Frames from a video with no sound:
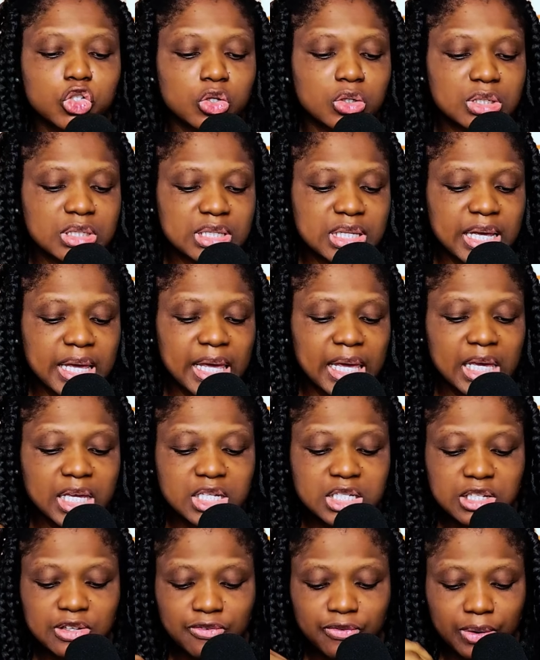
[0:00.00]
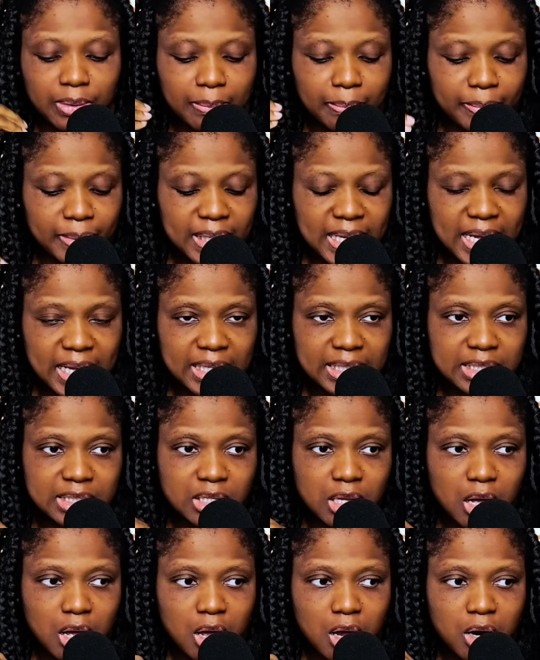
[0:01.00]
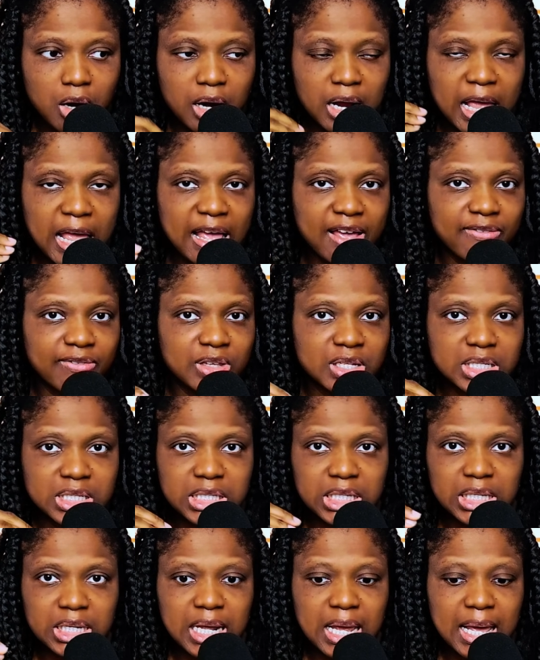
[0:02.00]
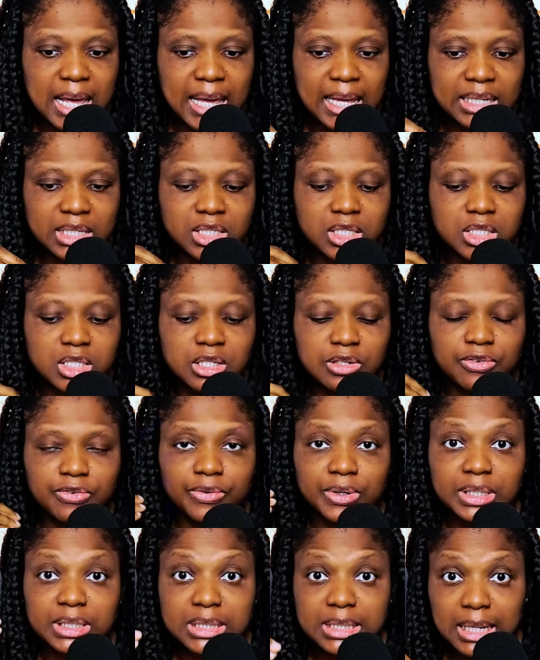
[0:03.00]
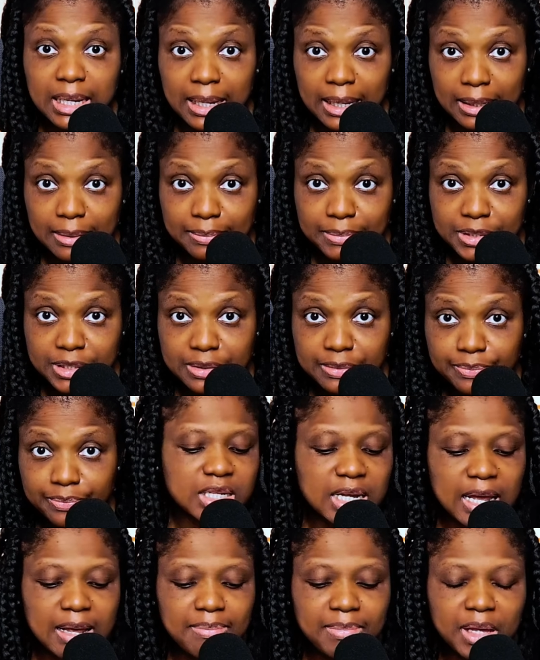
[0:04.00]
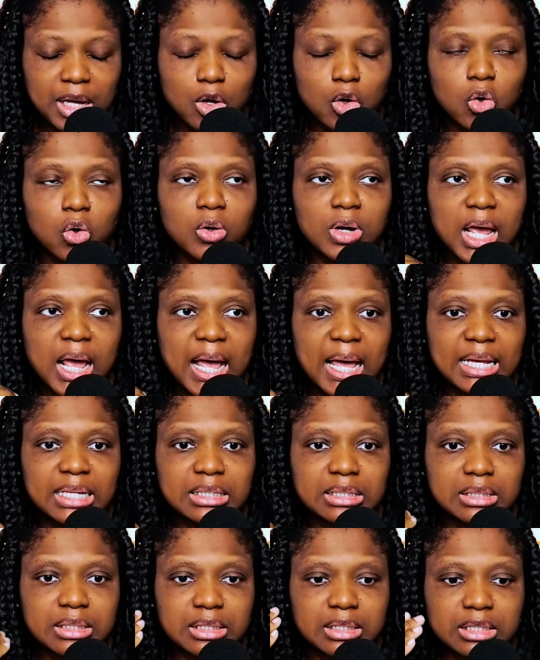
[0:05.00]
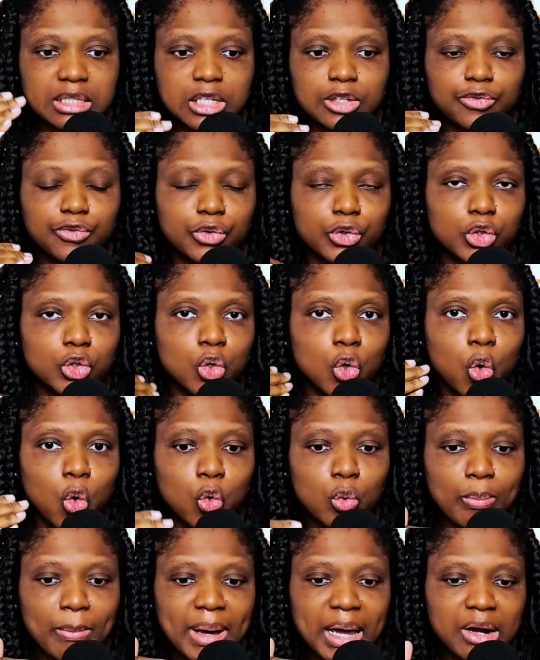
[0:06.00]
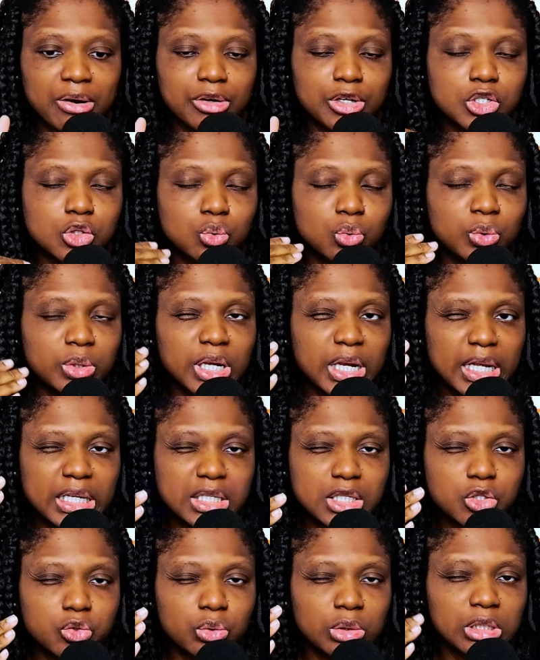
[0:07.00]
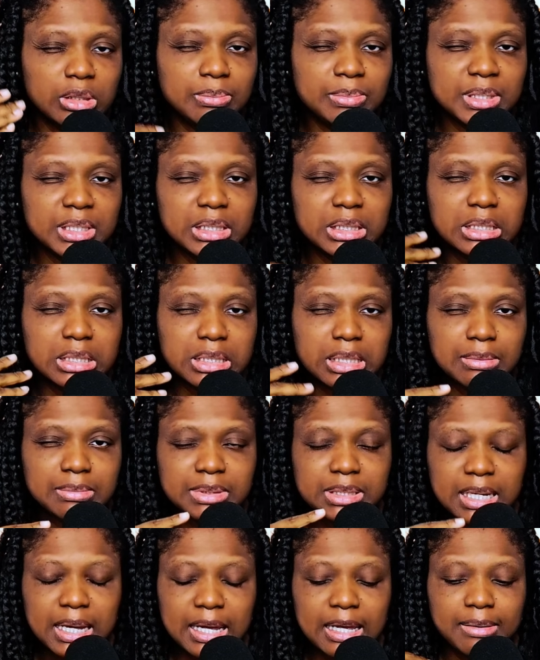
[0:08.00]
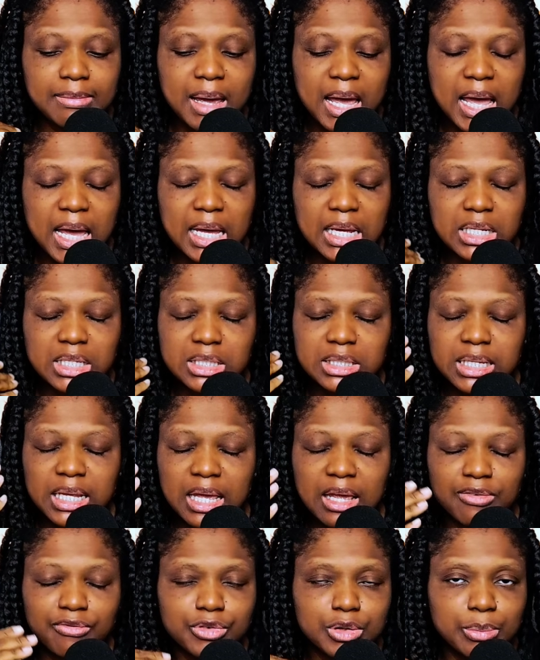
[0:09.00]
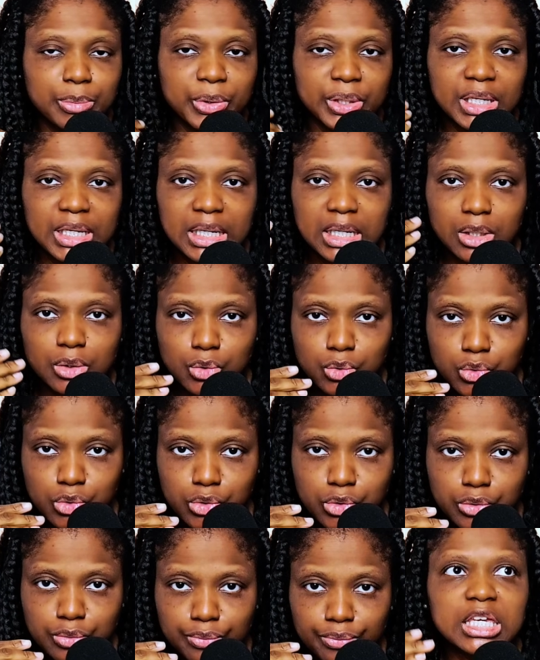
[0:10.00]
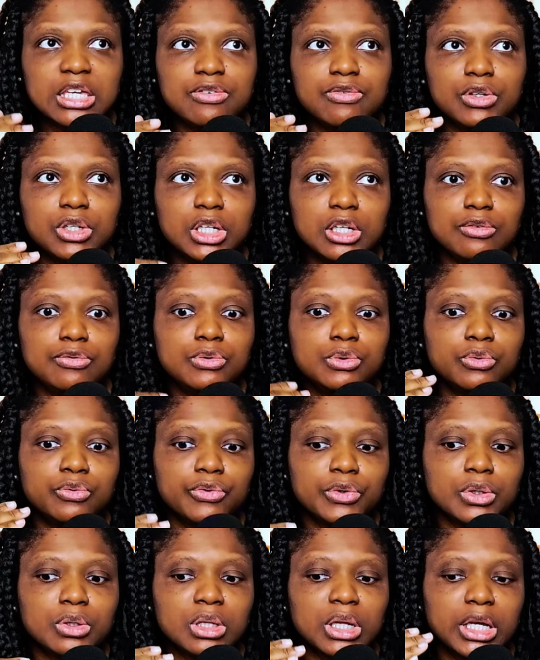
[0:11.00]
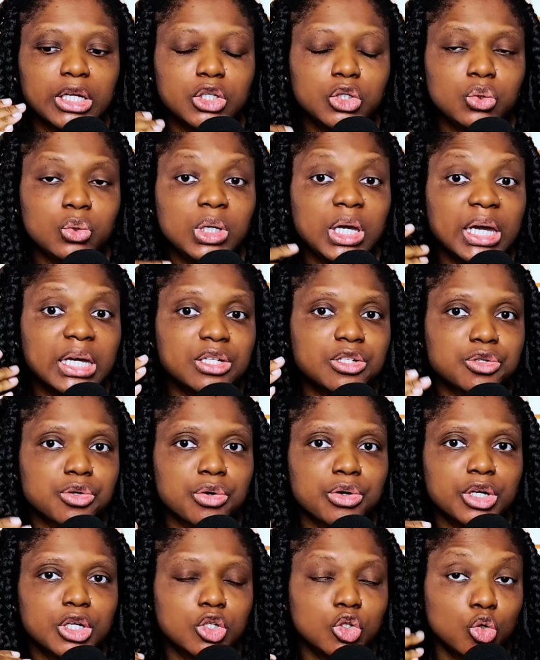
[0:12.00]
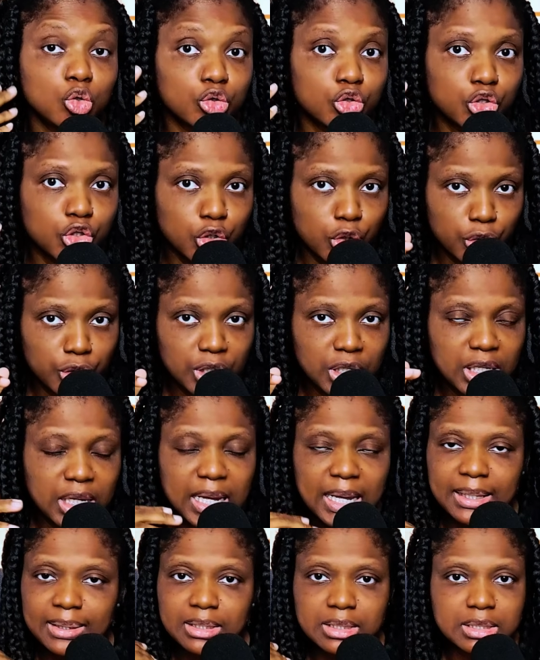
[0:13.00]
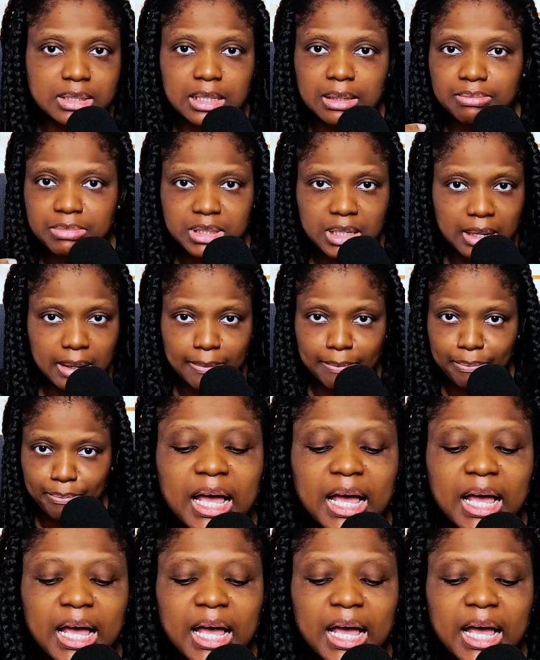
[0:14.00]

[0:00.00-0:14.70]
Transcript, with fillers: Just like different plants are harvested at different times. The time that God has set for your own marriage won't necessarily be the same time as everybody else, even if you feel like you guys started your journey at the same time.